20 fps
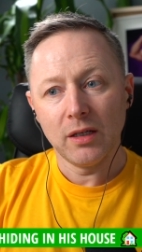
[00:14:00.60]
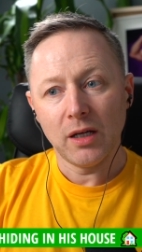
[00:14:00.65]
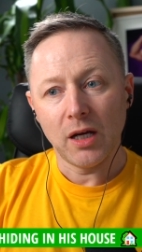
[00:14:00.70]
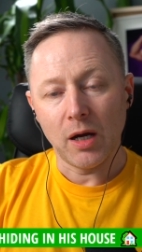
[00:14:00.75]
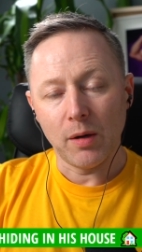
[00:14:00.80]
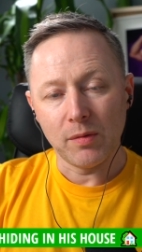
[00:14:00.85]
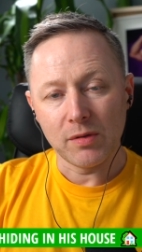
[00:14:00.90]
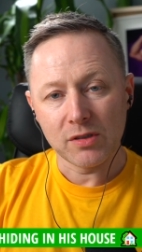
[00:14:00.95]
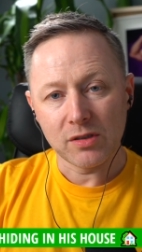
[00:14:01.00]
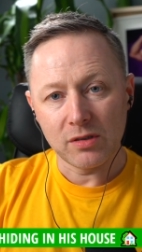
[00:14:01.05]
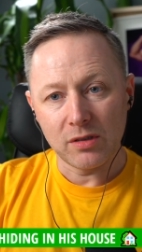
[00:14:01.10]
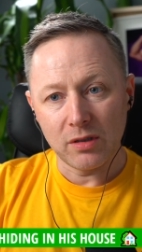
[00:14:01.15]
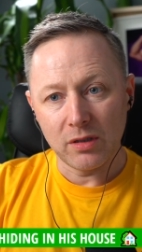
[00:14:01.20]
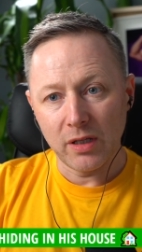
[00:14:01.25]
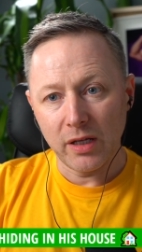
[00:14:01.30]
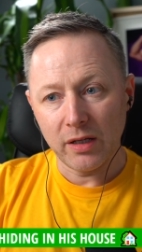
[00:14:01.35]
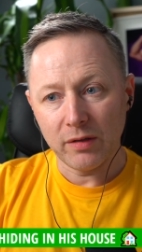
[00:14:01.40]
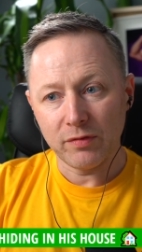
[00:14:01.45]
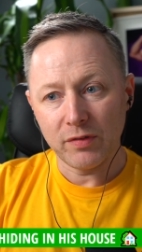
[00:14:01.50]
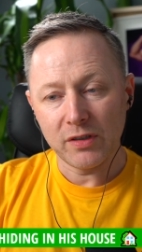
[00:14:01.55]
I was
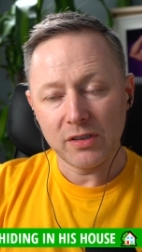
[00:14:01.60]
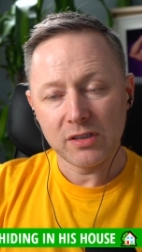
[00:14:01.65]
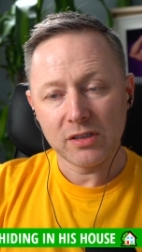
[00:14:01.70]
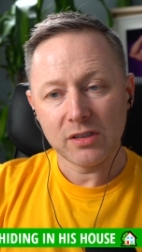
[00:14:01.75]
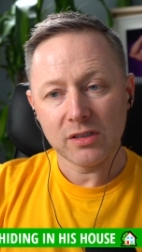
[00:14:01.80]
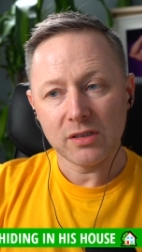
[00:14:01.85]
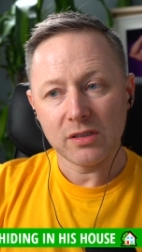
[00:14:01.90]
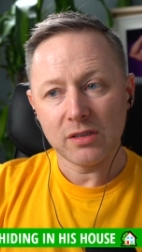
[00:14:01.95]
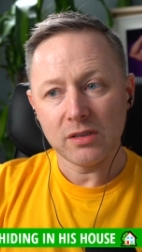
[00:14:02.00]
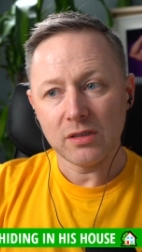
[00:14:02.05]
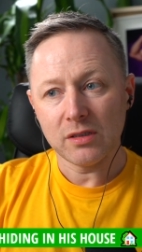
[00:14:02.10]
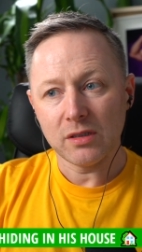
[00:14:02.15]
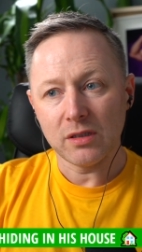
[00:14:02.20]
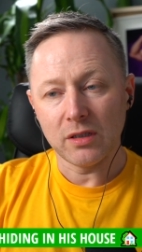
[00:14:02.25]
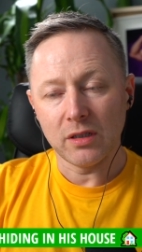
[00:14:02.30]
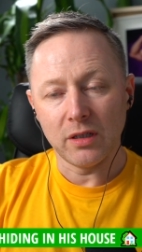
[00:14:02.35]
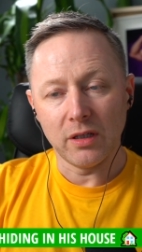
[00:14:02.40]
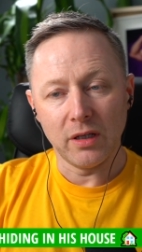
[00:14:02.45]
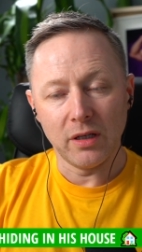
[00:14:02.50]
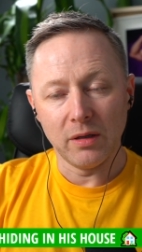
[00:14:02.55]
nervous.
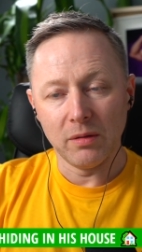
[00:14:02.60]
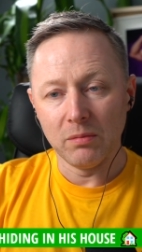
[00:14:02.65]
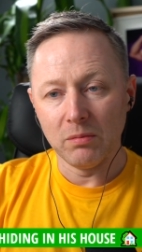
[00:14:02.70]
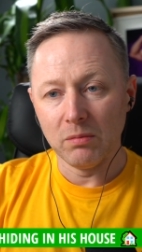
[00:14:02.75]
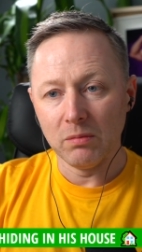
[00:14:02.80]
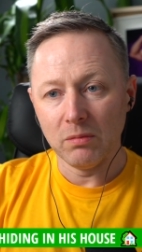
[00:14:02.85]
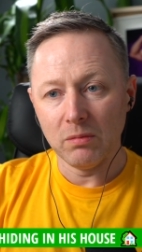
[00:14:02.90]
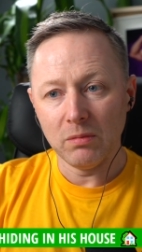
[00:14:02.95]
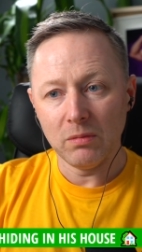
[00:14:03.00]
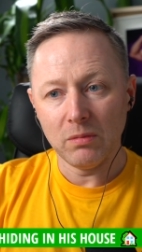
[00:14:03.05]
Um,